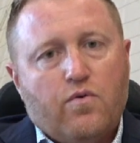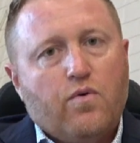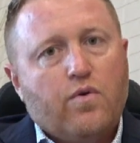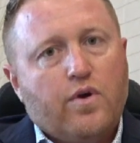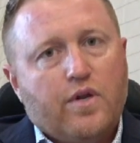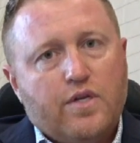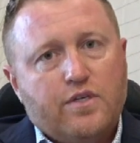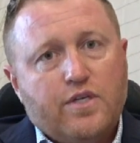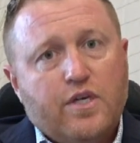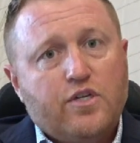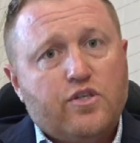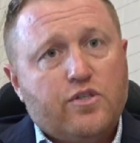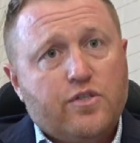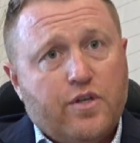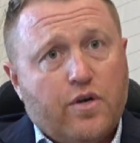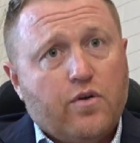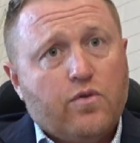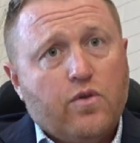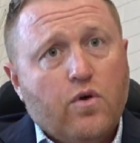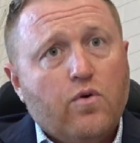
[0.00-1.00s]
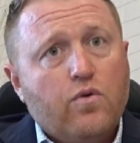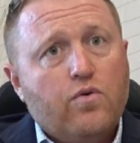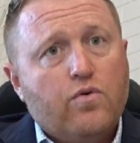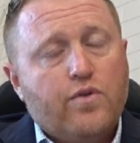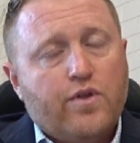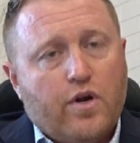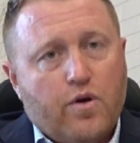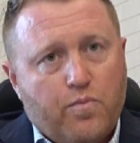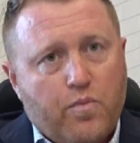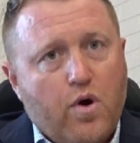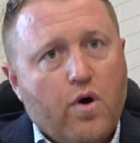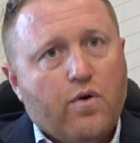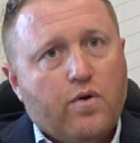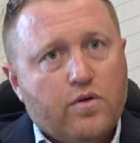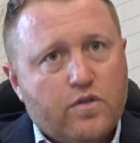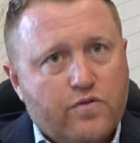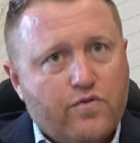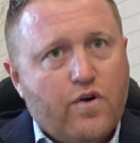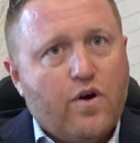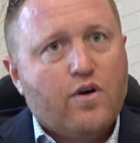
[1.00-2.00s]
organizations that are local, that are
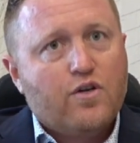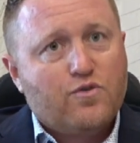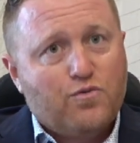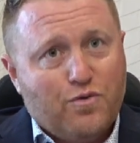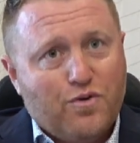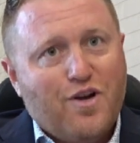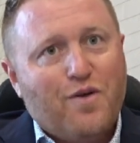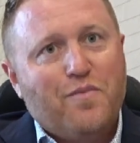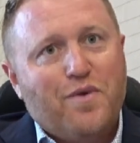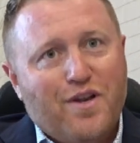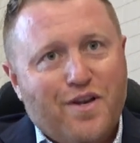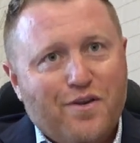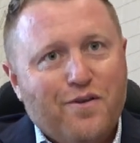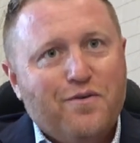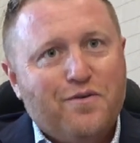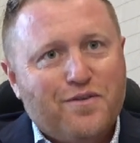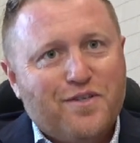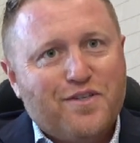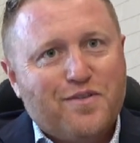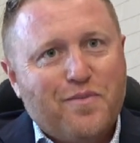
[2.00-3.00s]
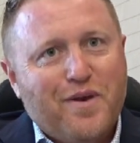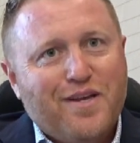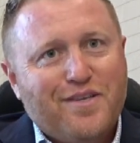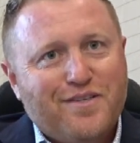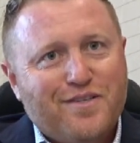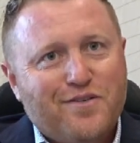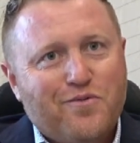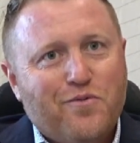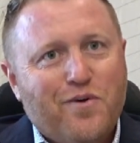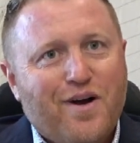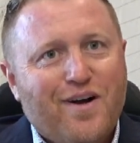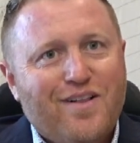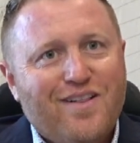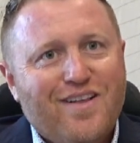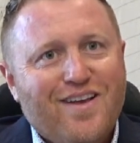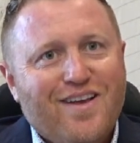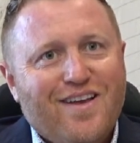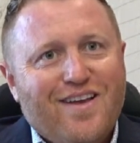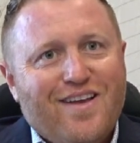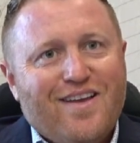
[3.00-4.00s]
partners of ours, will come in and use the space as
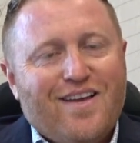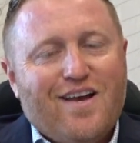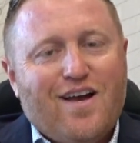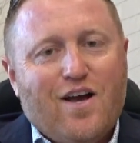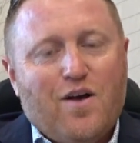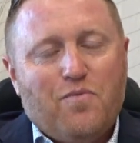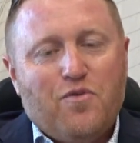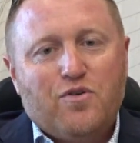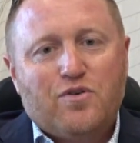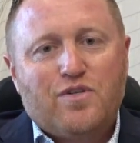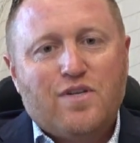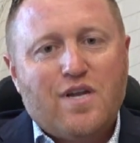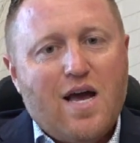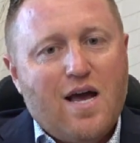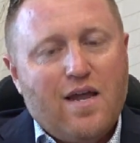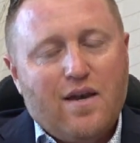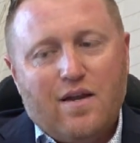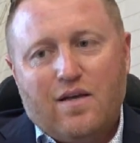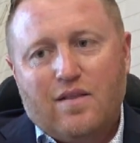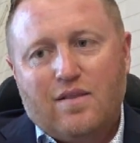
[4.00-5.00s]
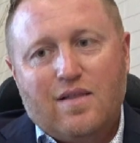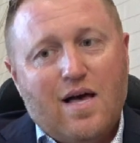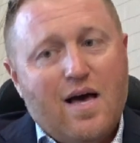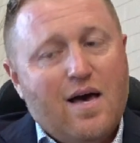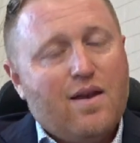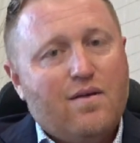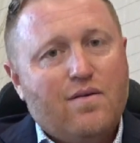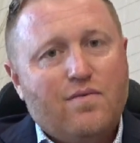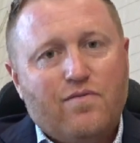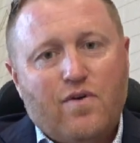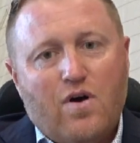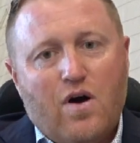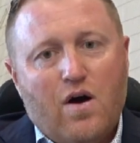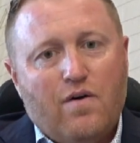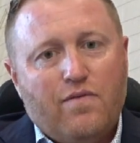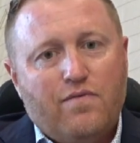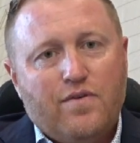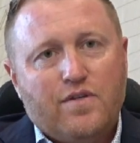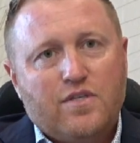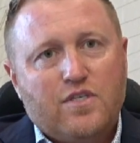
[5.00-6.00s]
well. There's not a lot of
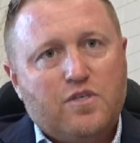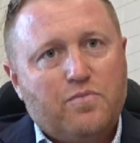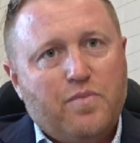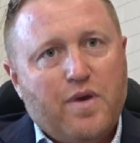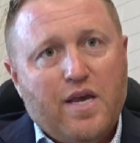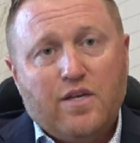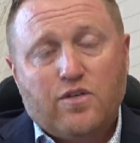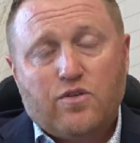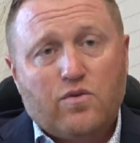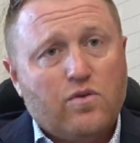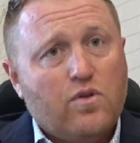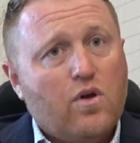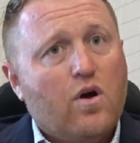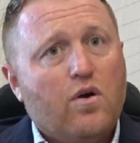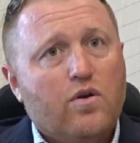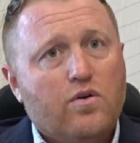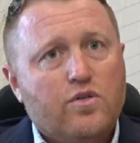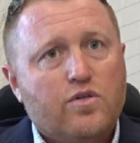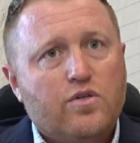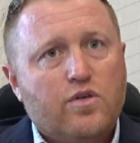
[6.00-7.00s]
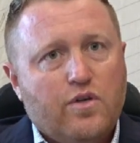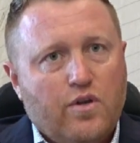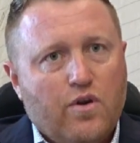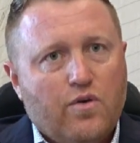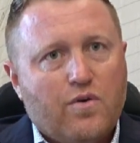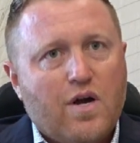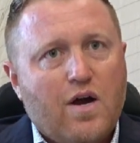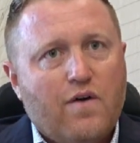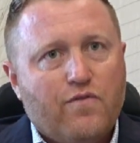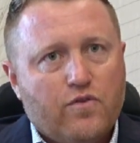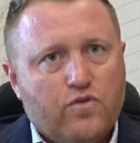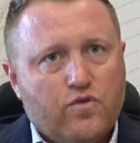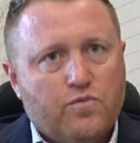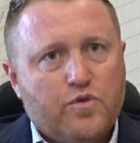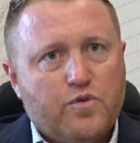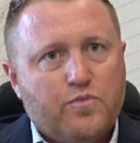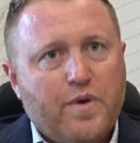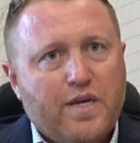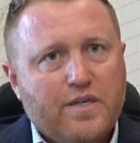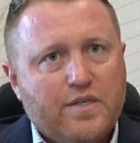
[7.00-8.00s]
office space or large, conference
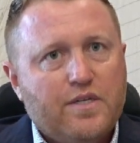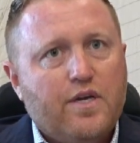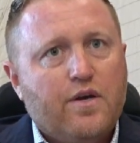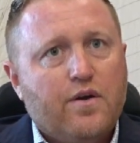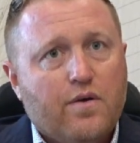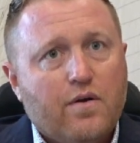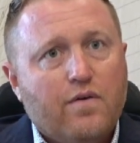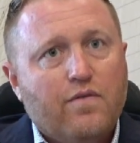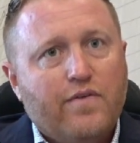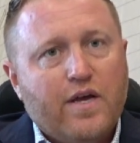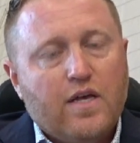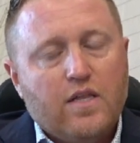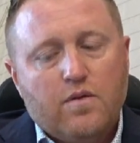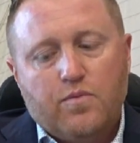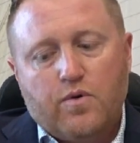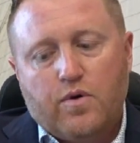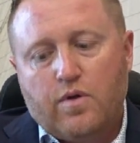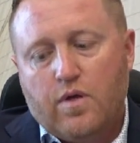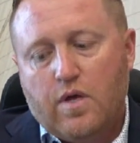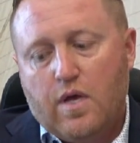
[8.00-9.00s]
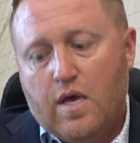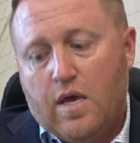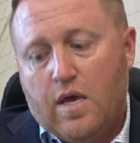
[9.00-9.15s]
room space here available.